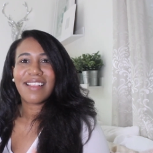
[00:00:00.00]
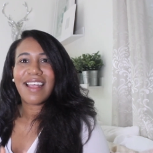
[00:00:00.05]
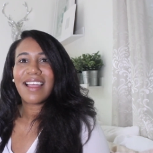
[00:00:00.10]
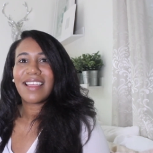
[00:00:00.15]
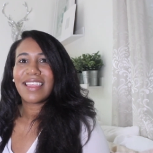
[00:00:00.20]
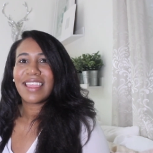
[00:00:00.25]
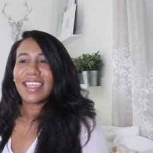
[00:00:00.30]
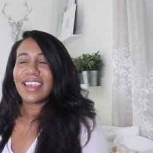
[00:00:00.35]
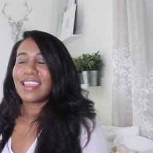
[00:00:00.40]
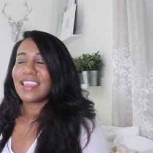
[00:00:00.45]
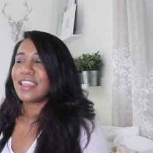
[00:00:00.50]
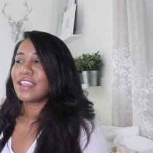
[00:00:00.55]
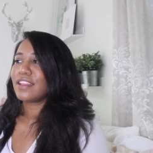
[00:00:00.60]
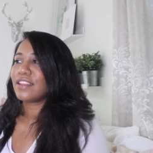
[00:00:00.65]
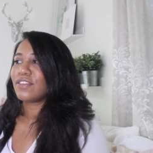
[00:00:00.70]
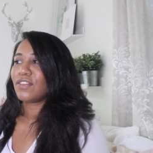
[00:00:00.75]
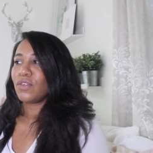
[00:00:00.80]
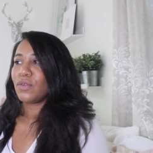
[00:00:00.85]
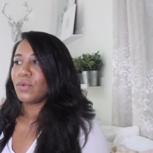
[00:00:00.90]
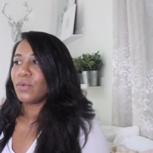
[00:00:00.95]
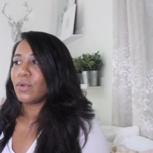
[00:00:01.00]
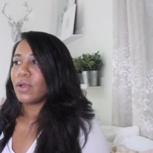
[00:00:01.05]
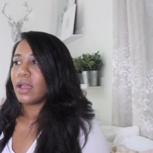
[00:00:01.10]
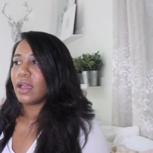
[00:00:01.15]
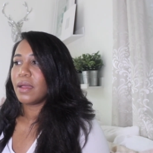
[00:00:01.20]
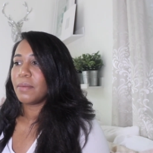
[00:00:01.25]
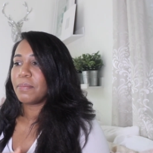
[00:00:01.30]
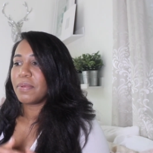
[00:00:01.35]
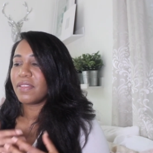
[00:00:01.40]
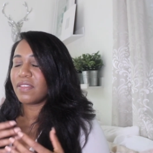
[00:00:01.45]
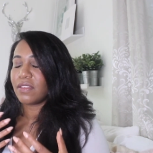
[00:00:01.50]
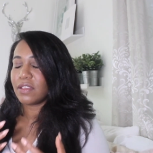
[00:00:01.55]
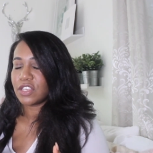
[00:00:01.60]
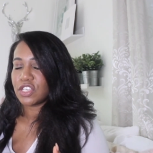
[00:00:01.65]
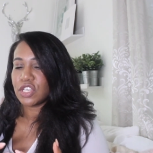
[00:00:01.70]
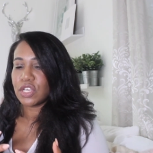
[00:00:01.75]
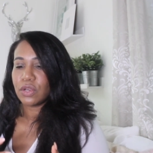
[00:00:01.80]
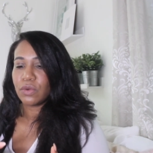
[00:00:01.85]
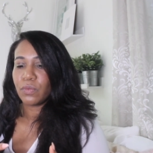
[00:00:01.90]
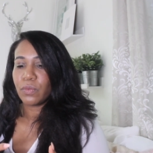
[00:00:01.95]
not getting into a
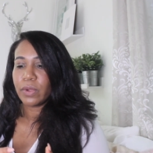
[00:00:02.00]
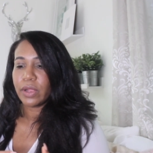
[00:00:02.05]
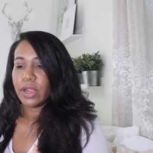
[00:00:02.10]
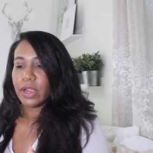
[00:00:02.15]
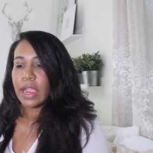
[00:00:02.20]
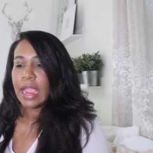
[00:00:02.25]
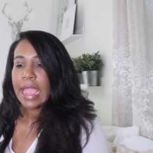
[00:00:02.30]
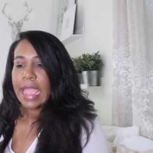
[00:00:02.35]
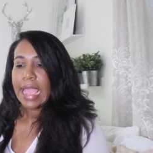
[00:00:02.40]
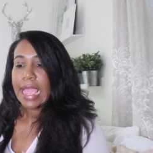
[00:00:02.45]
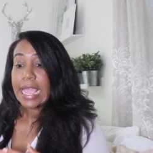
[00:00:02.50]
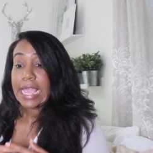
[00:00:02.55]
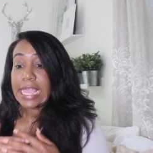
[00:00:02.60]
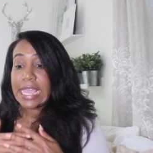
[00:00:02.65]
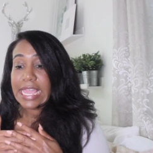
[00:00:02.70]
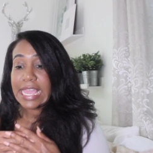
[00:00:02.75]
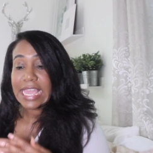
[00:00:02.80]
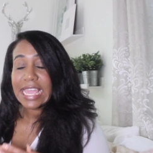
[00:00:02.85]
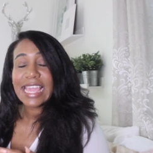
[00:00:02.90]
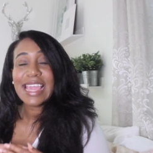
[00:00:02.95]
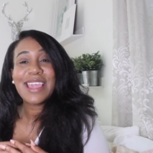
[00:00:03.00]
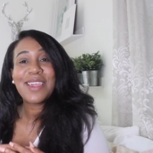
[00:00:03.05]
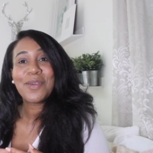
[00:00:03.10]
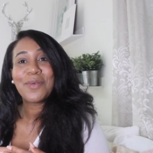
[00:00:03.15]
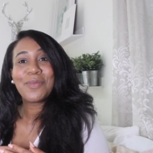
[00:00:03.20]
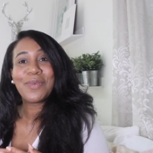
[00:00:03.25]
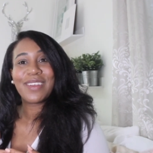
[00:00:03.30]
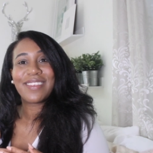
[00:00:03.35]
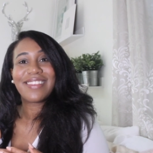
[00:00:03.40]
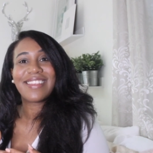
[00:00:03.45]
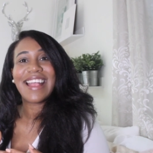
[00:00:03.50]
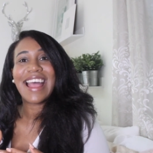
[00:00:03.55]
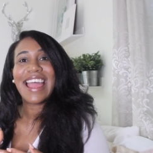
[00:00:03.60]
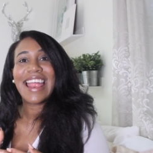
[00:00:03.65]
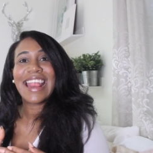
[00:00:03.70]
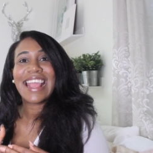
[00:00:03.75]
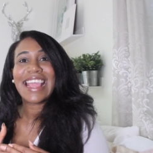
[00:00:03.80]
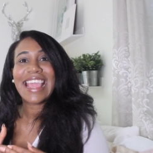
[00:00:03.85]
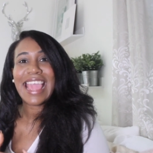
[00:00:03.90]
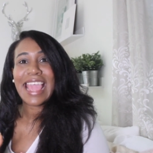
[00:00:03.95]
position where he was
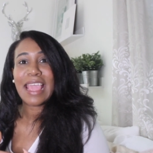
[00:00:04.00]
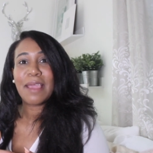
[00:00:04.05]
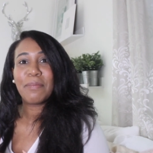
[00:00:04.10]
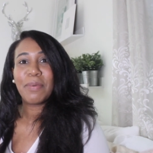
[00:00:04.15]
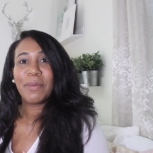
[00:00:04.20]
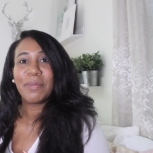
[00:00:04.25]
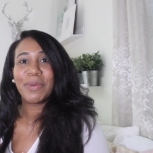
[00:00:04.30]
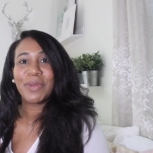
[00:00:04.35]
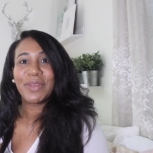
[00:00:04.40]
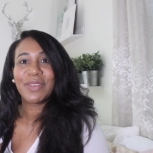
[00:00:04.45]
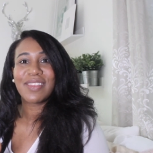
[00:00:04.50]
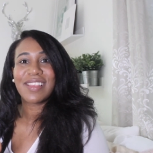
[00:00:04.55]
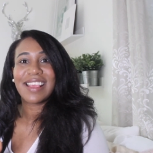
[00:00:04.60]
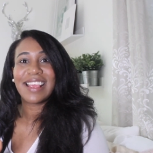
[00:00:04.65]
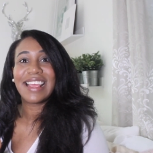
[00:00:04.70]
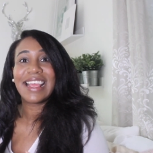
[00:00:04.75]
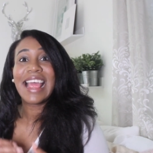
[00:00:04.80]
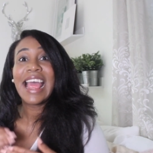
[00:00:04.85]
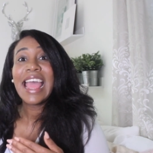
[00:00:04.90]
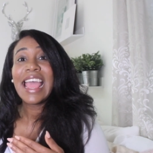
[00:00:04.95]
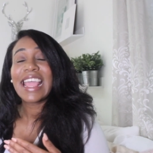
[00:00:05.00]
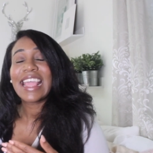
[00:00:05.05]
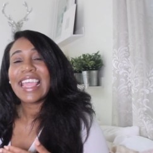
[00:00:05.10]
not capable to